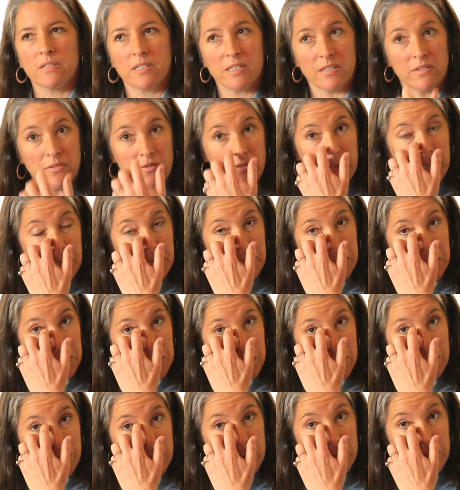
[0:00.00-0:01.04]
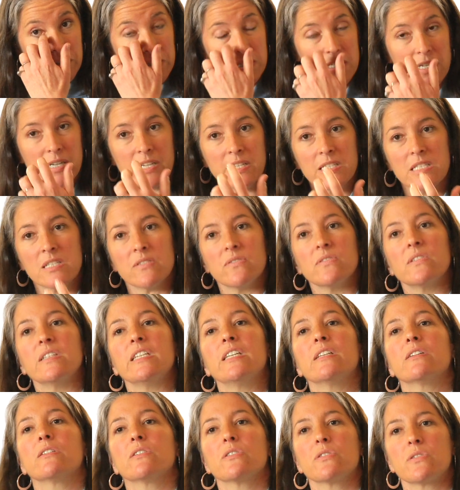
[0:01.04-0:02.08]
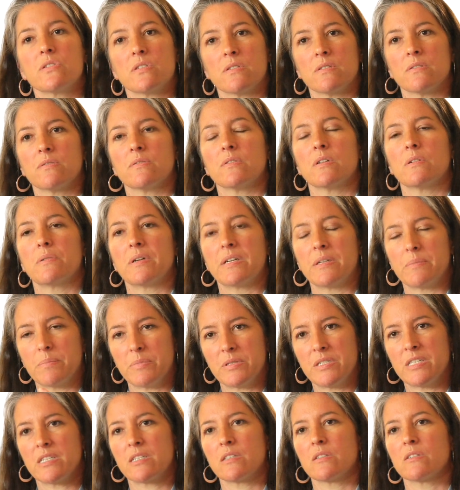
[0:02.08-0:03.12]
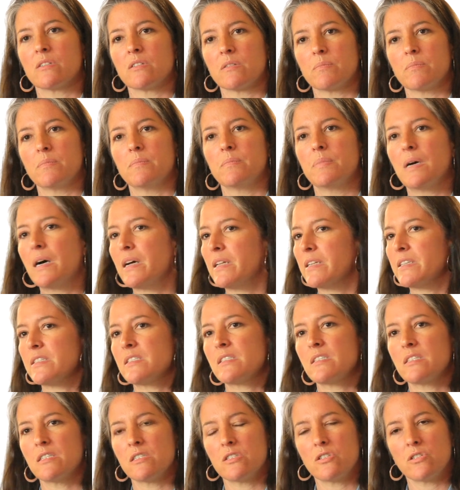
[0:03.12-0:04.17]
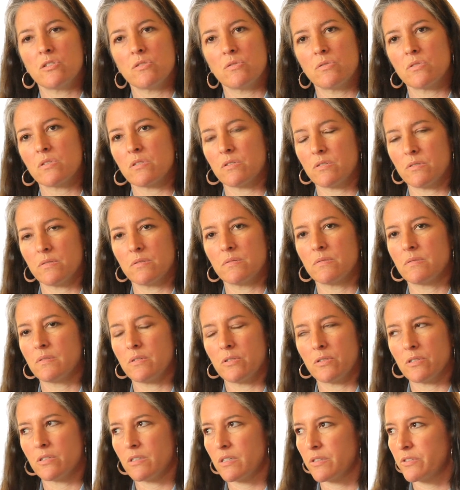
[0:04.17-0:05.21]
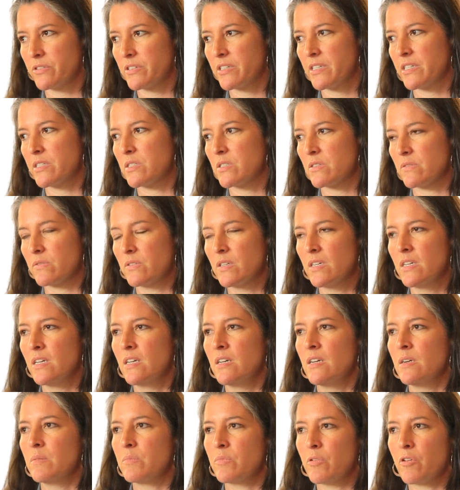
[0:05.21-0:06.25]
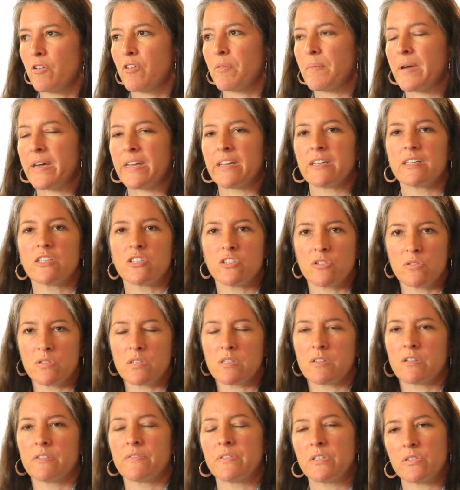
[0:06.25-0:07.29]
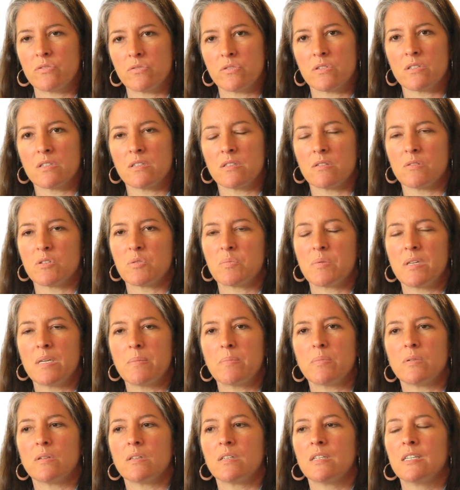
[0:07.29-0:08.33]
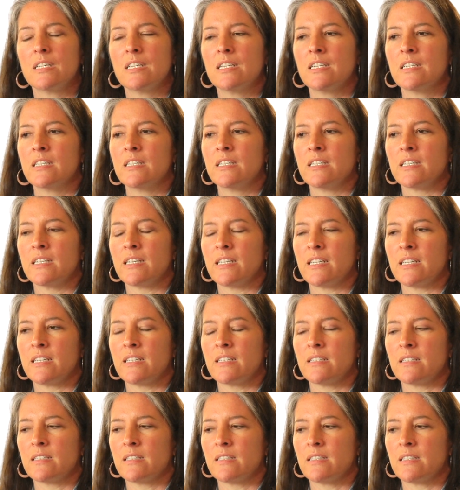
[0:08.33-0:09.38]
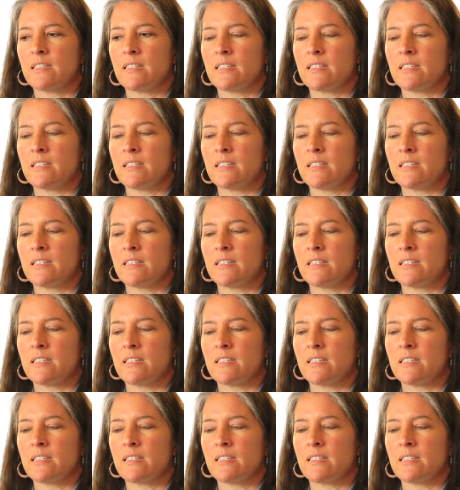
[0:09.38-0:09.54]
convenings of various kinds of leaders around particular policy issues or other kinds of programmatic issues that are of interest to those people. And